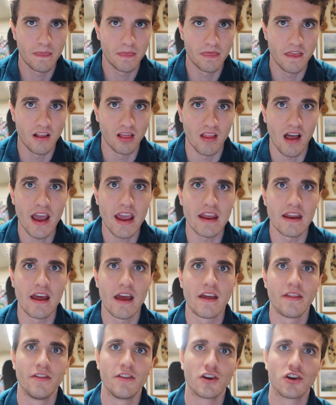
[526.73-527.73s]
the light
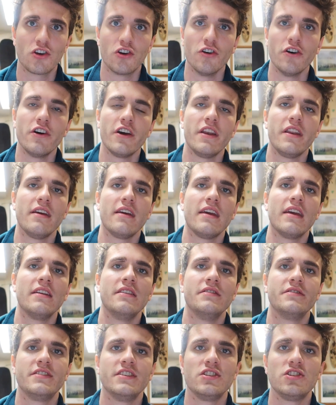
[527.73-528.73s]
and the good
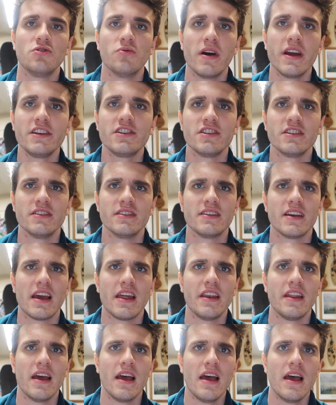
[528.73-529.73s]
in situations,
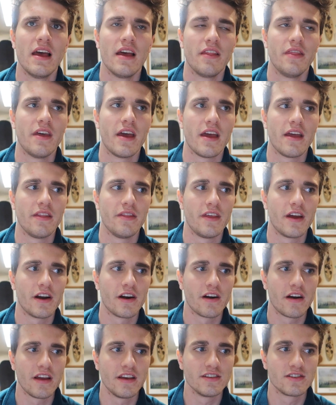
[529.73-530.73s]
and that
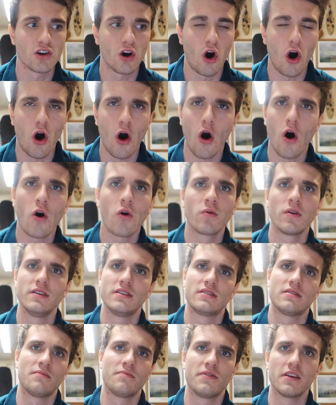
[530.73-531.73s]
there is
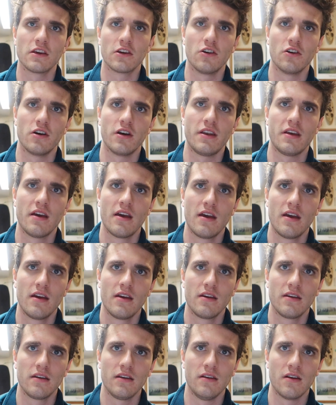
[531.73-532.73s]
always something good.
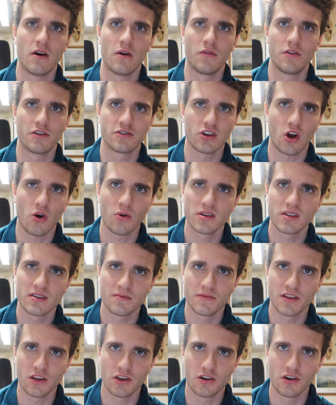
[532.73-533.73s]
You know, there's always
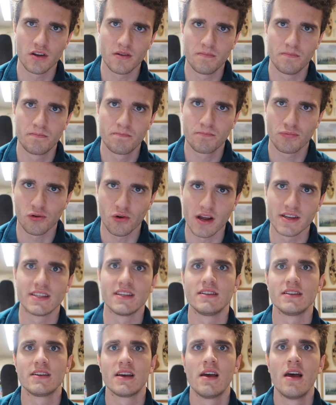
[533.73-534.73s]
something good
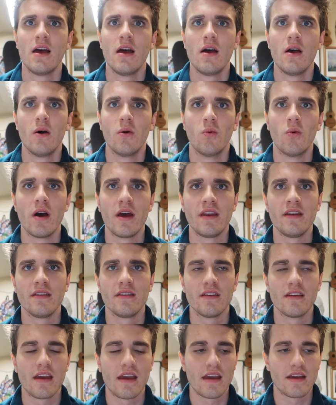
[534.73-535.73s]
present.
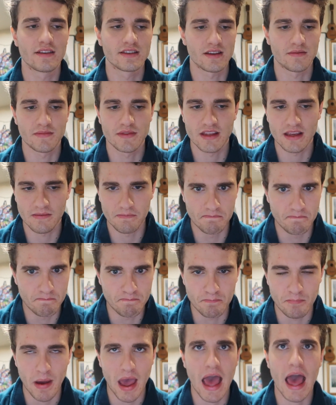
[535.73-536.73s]
When something
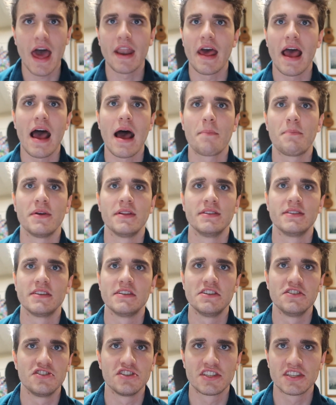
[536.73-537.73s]
bad happens
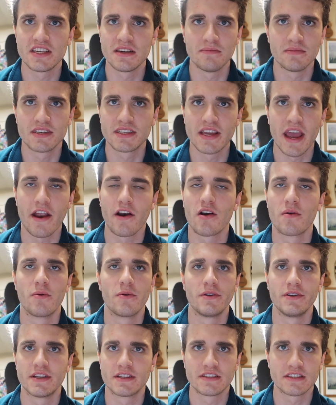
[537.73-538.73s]
and it just seems
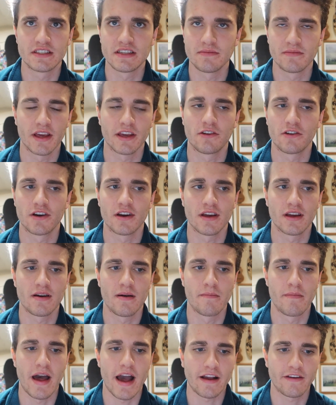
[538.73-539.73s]
terrible and doesn't seem like you're going to
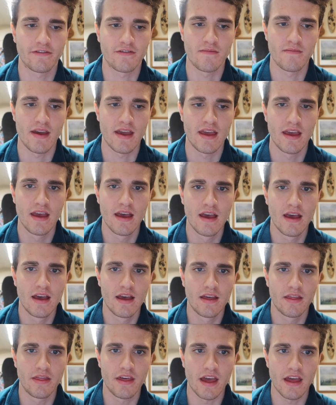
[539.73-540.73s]
come back from it,
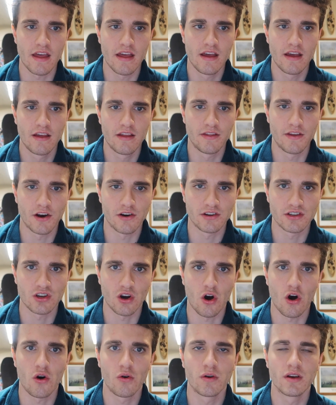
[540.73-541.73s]
that there
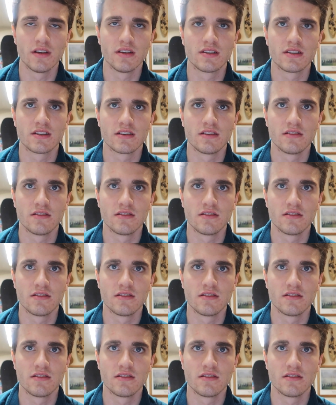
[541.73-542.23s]
is always